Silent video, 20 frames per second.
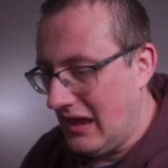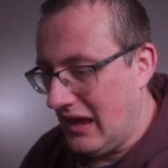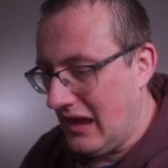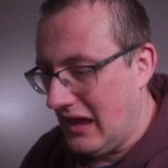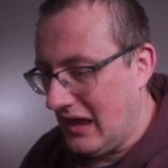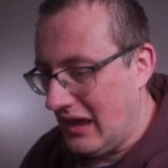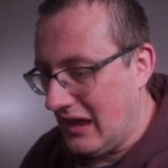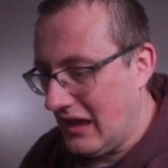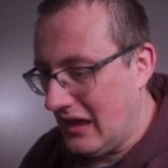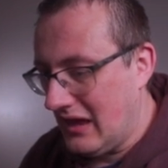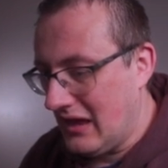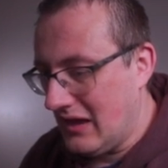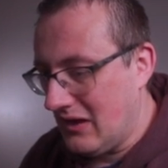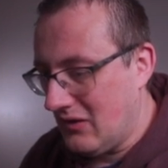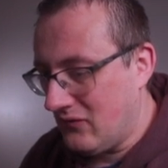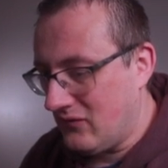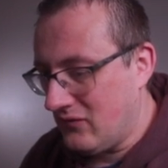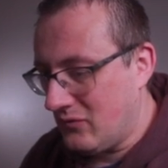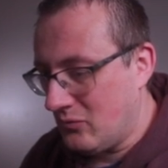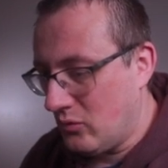uh,
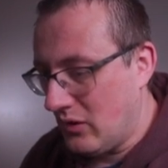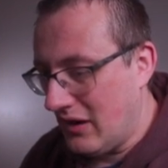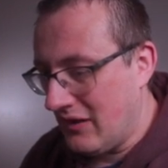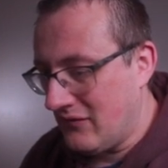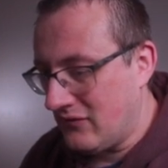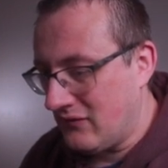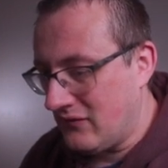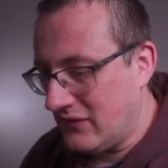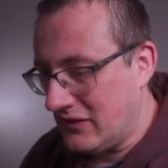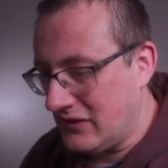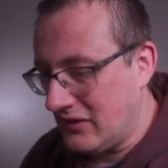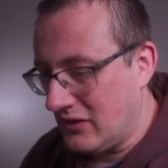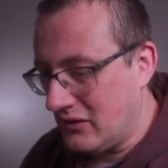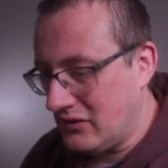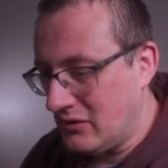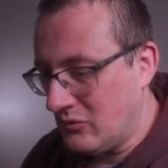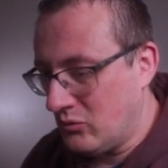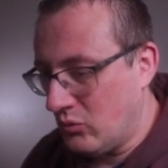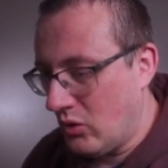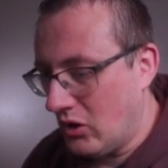from whatever video
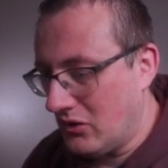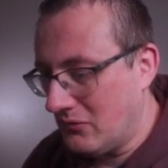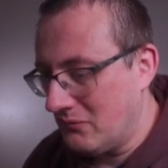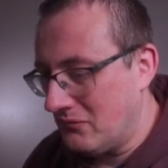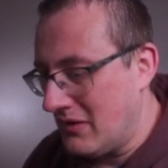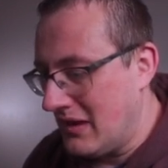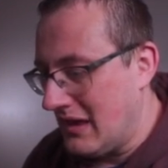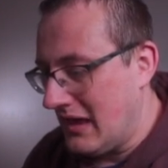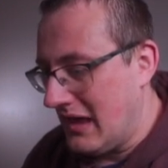you want,